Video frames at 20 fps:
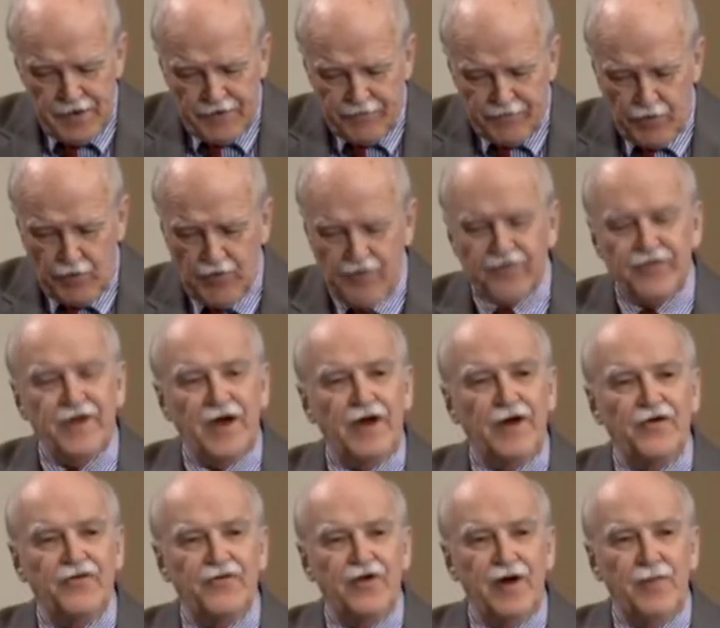And of course,
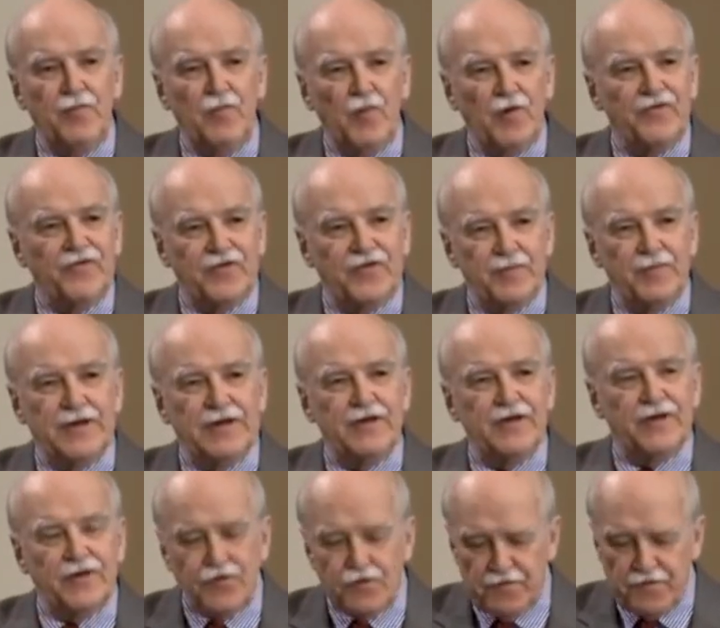Donald Trump wants to
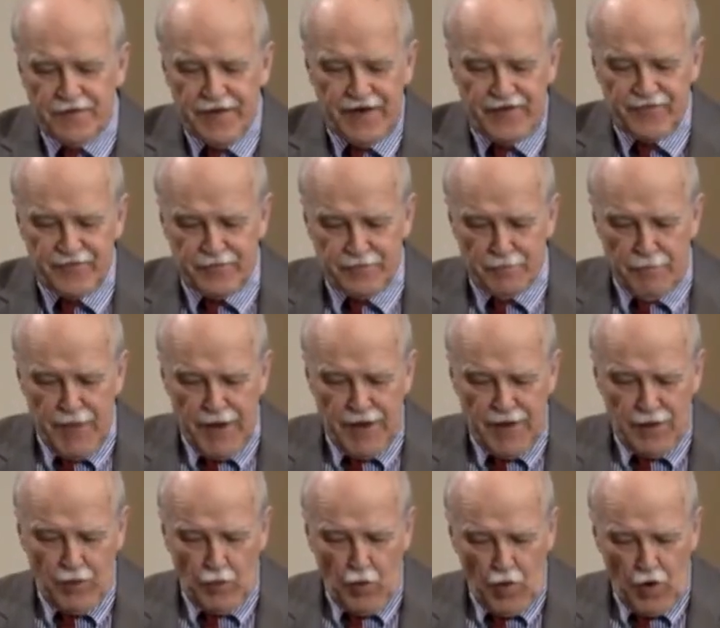build a
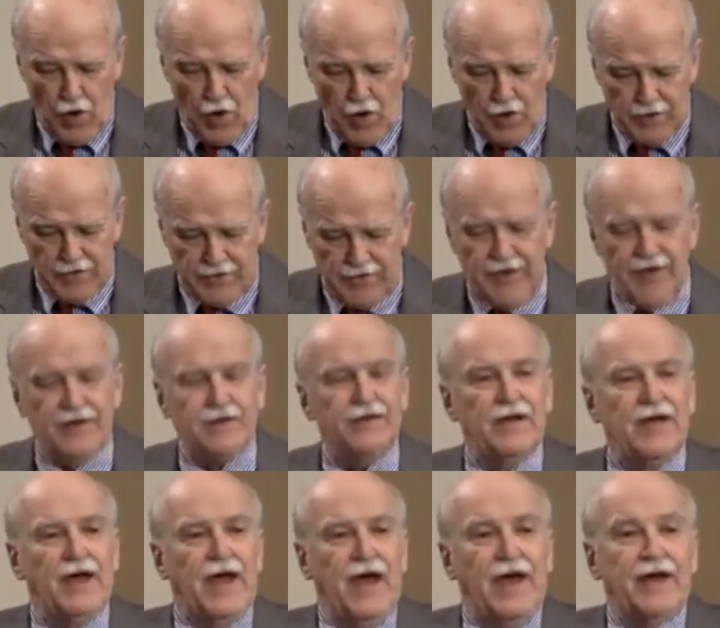2,000-mile wall to get
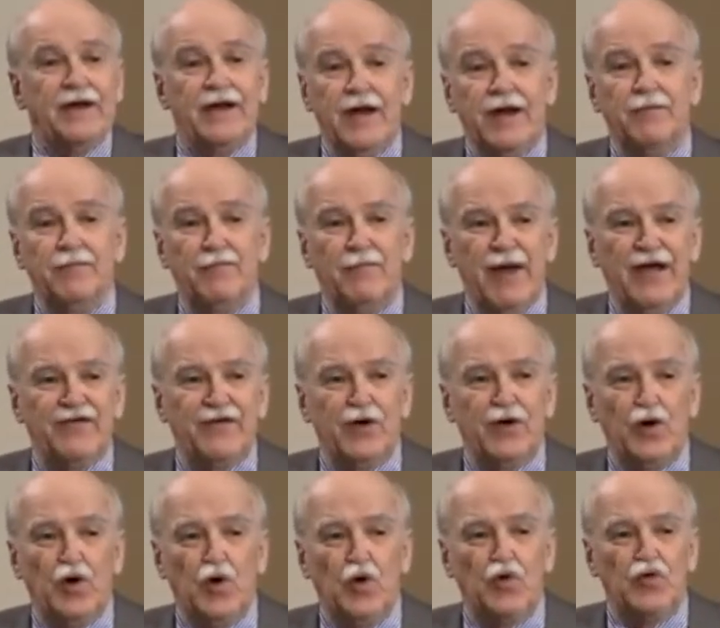
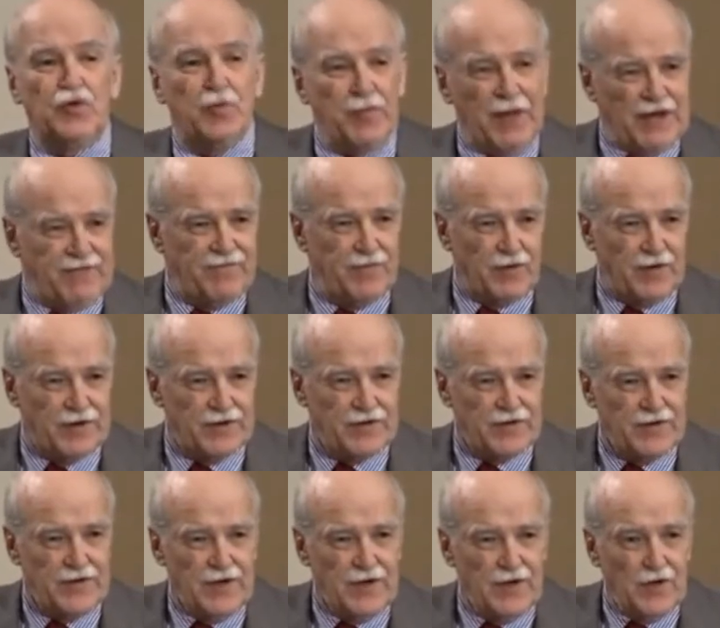Mexico to pay for
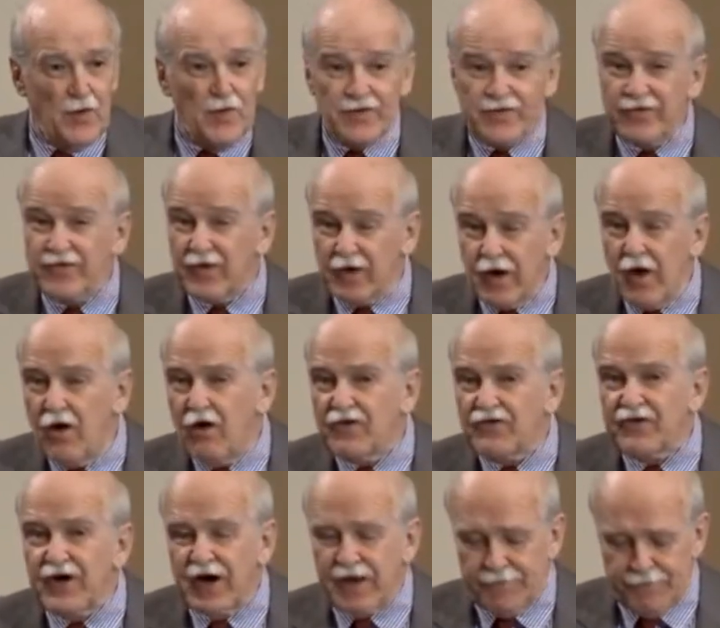it, which is a
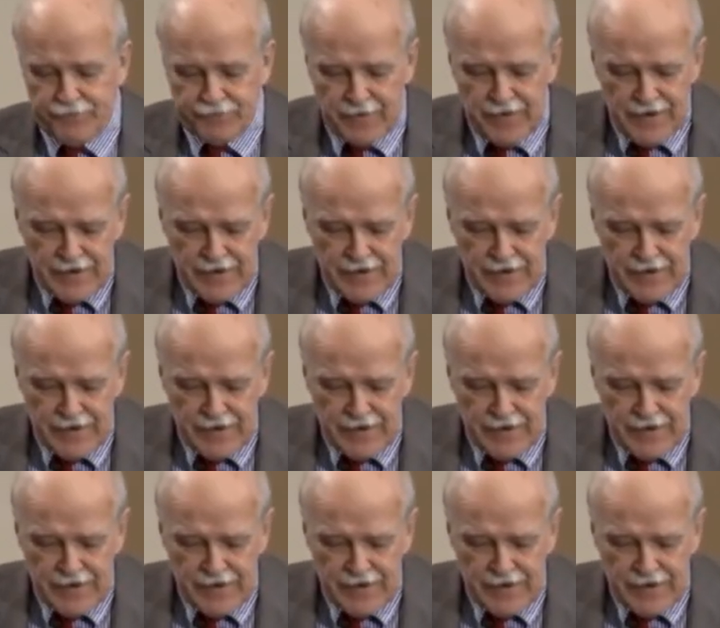long shot.